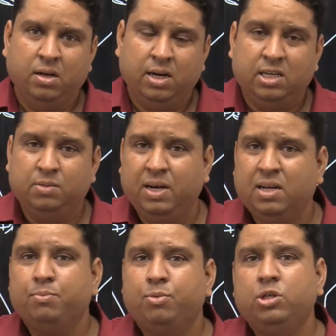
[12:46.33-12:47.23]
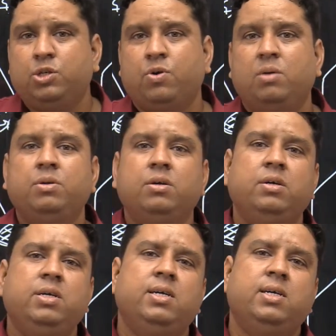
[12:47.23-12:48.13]
It is mainly composed from
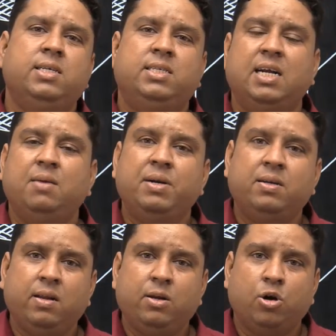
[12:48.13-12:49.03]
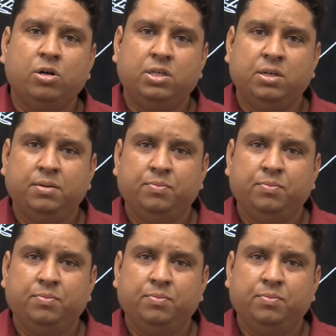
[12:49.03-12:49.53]
sedimentary rocks,